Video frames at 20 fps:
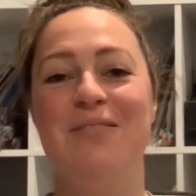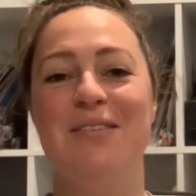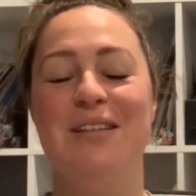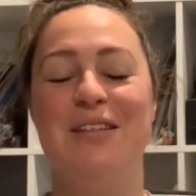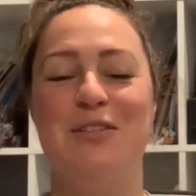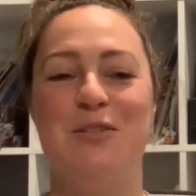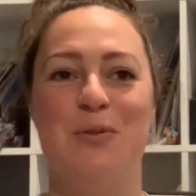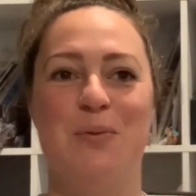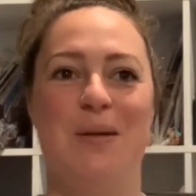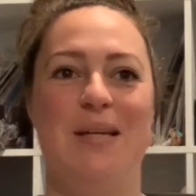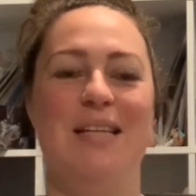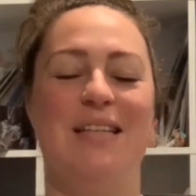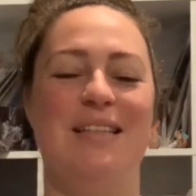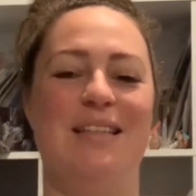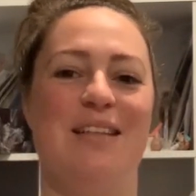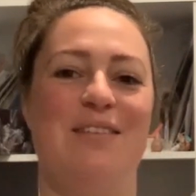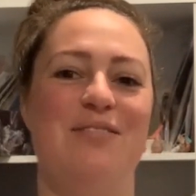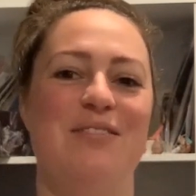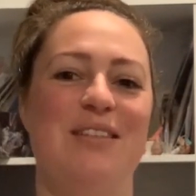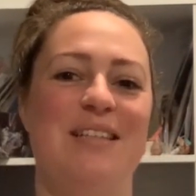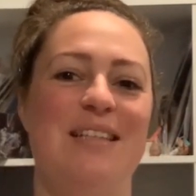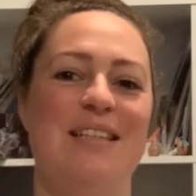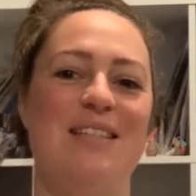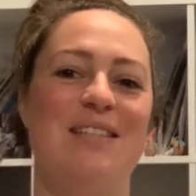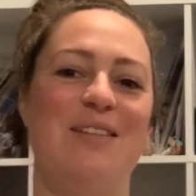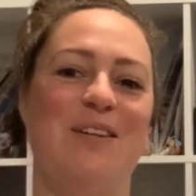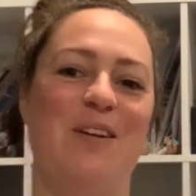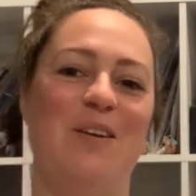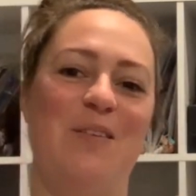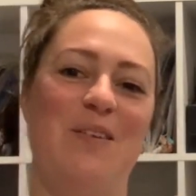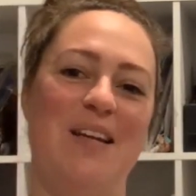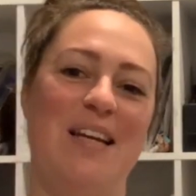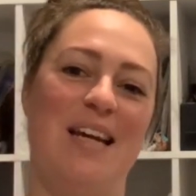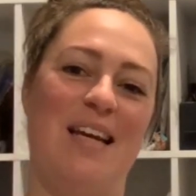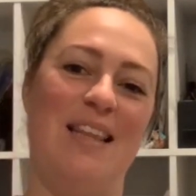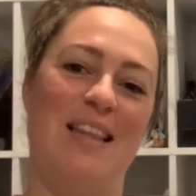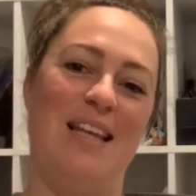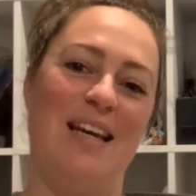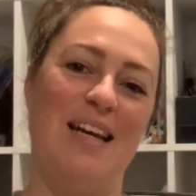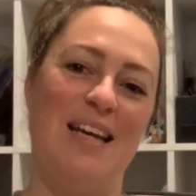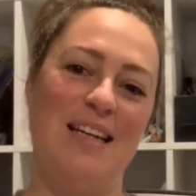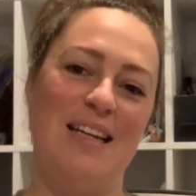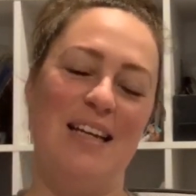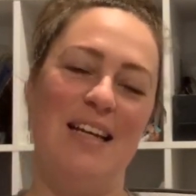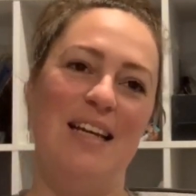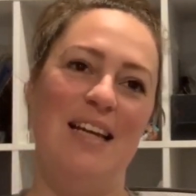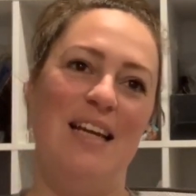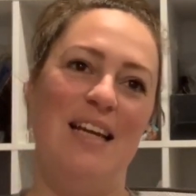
really sweet and lovely. So we had that.